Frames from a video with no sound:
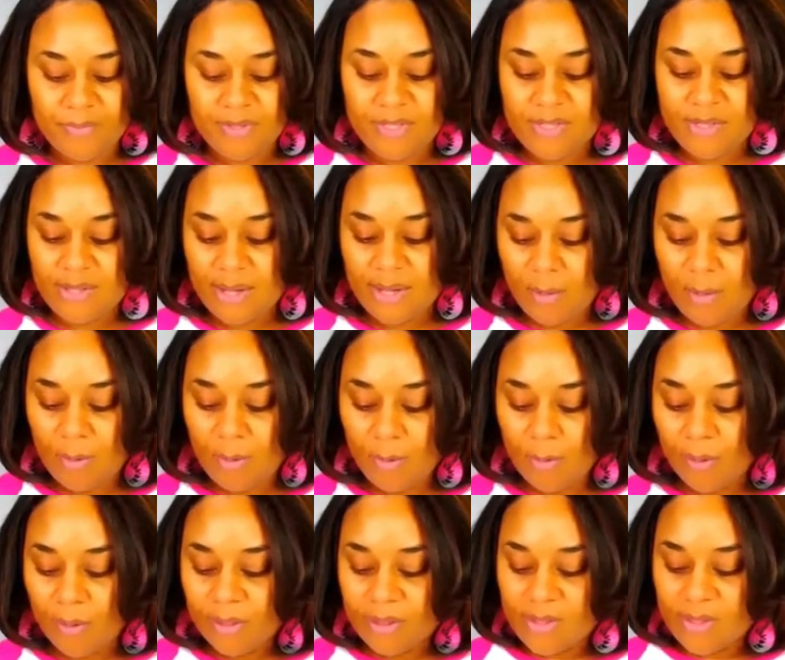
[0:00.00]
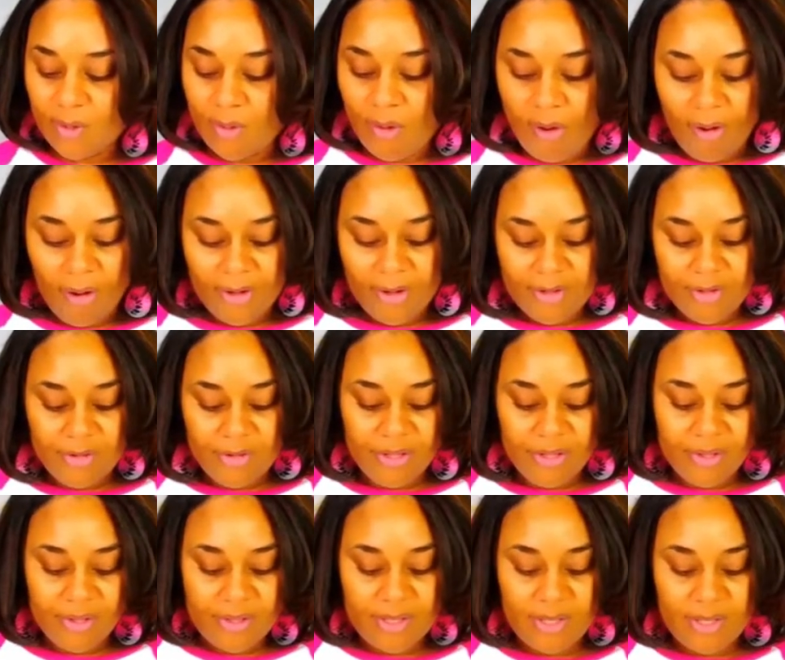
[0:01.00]
So yeah, we work so hard during
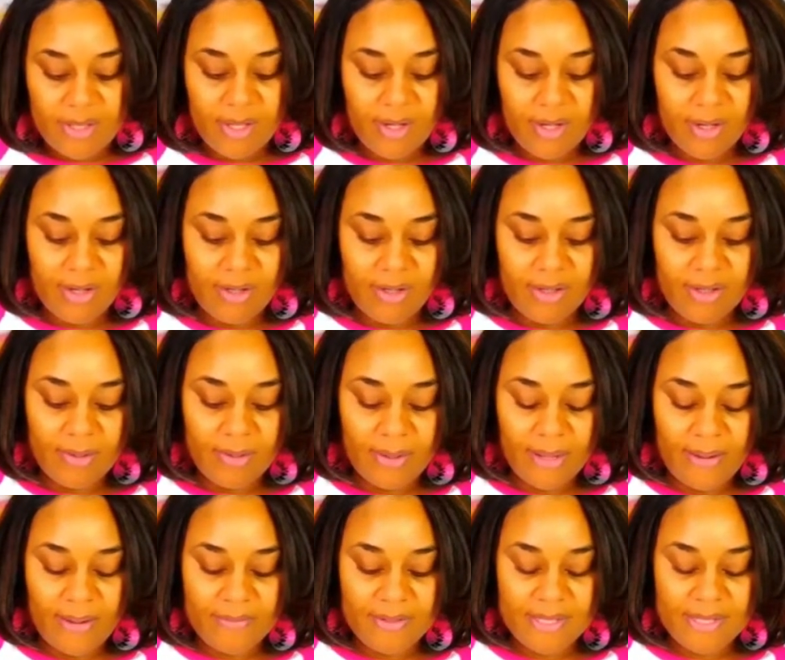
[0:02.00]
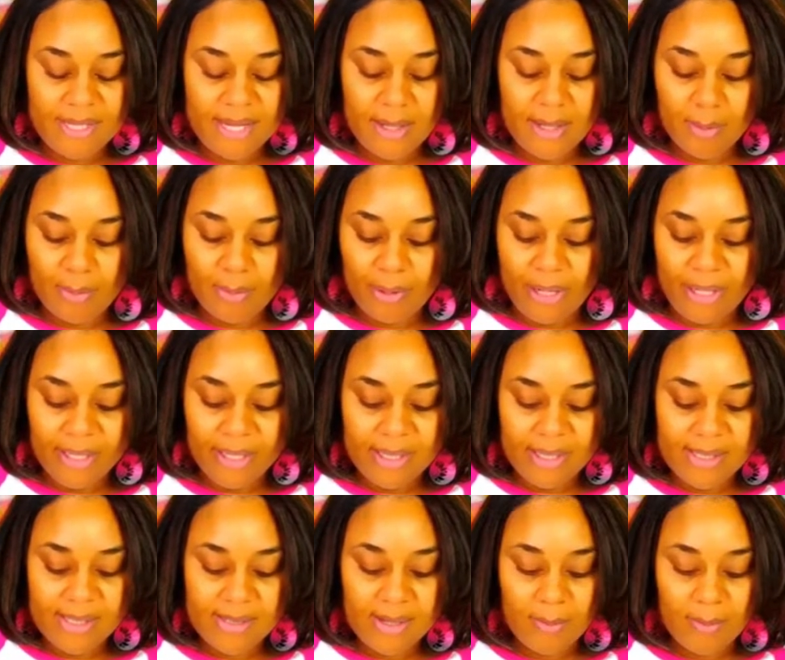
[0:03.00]
the year. We have to take a break in the
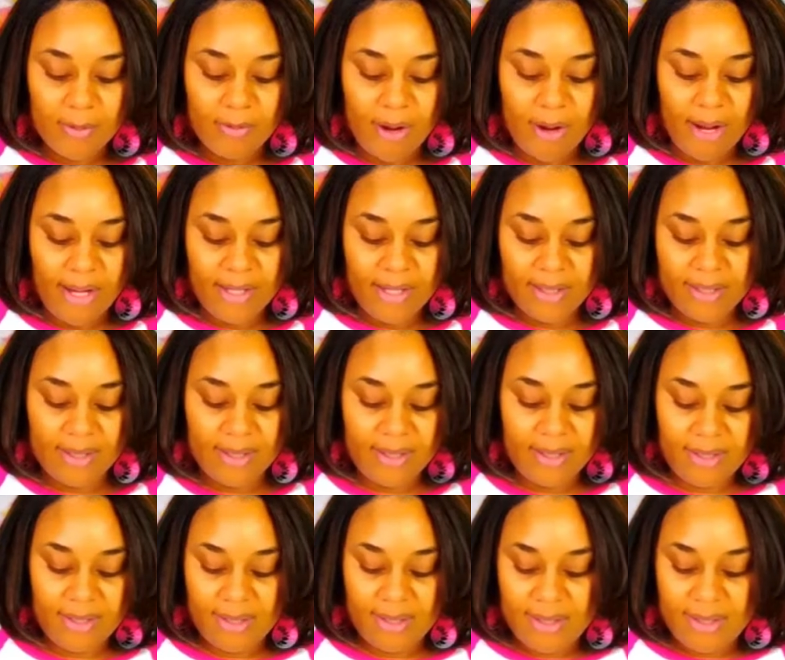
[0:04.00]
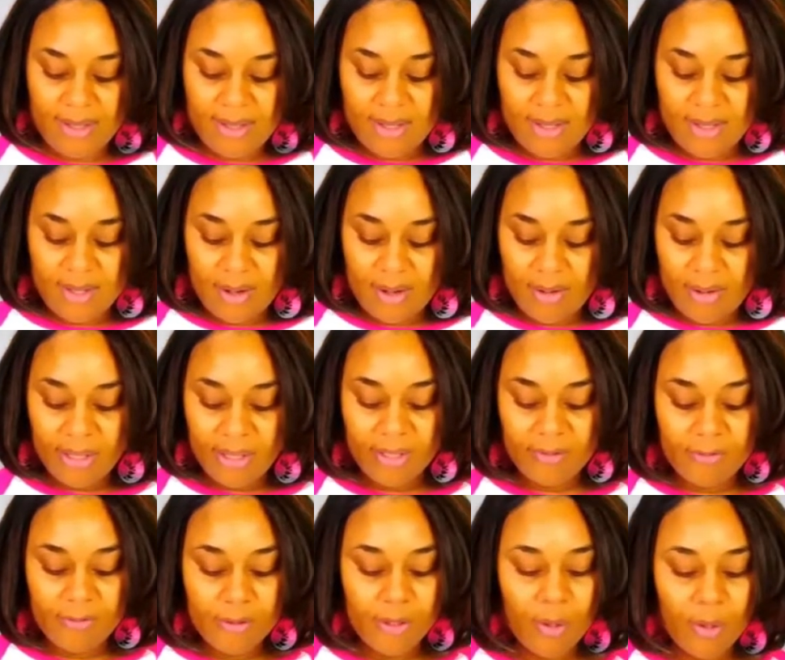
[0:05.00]
summer, right? Are any
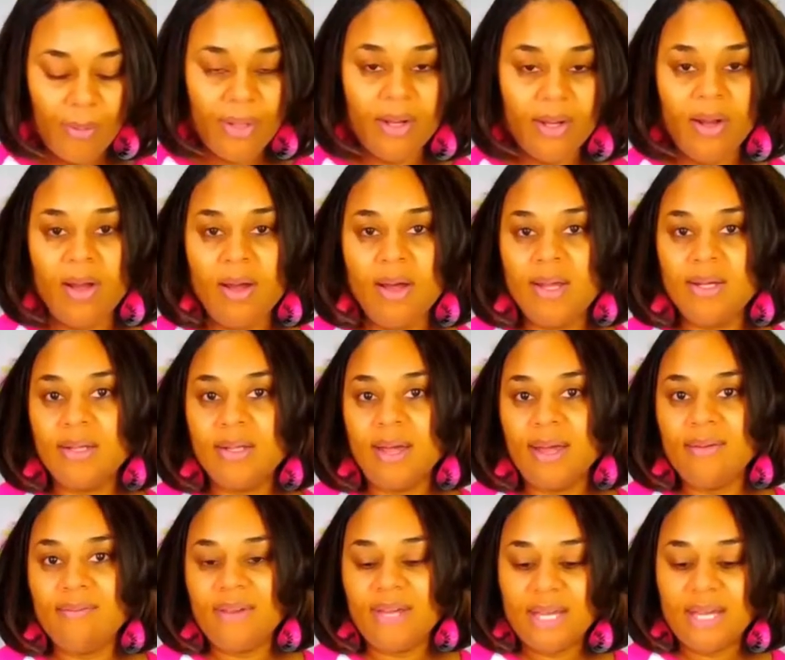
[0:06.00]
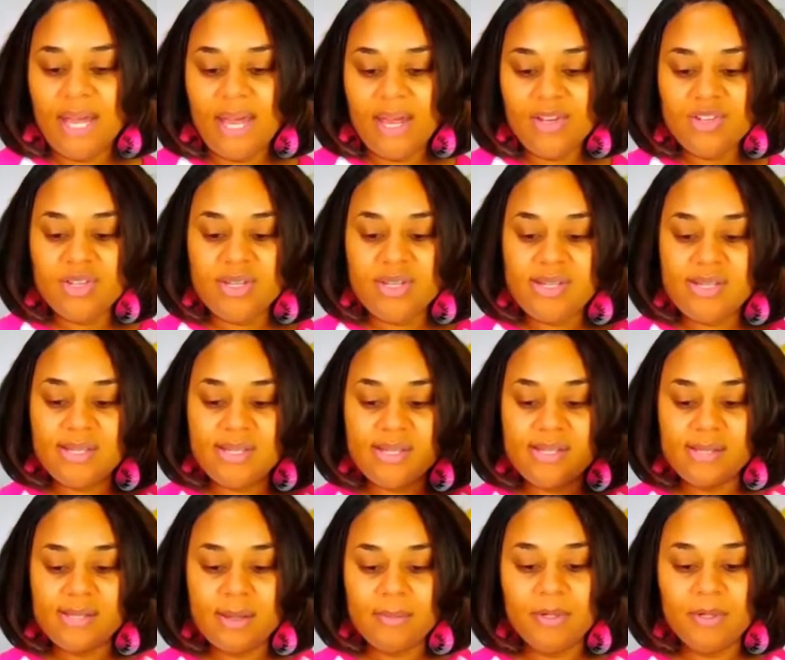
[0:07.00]
of you going on like vacations this
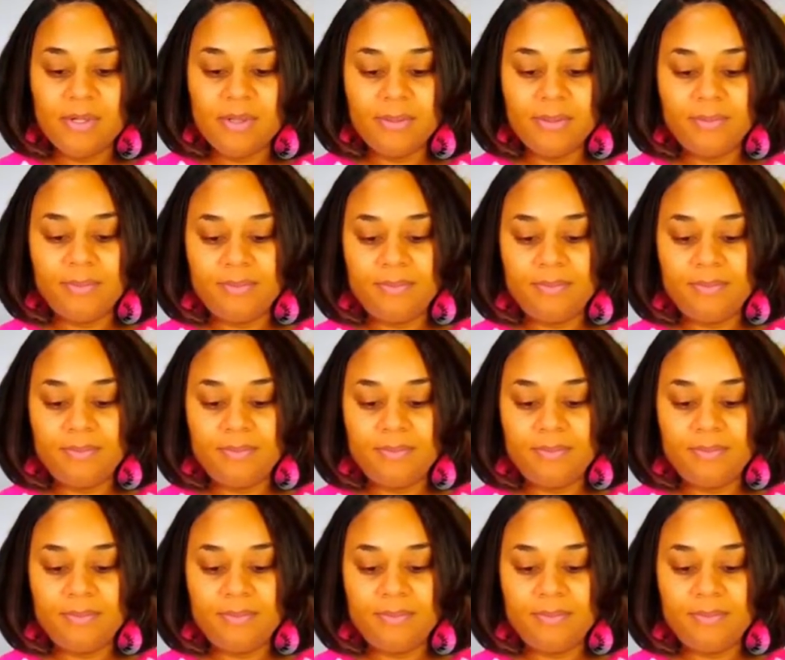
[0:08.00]
summer?